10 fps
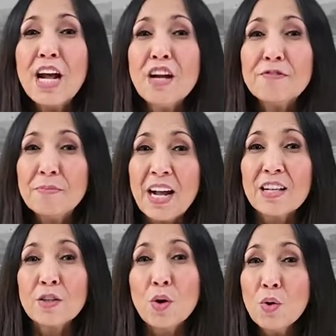two and a half
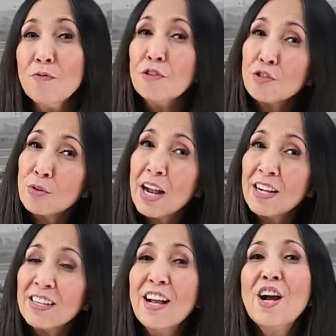mile oval
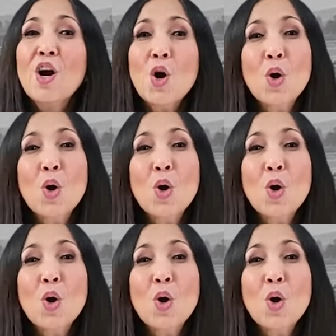track,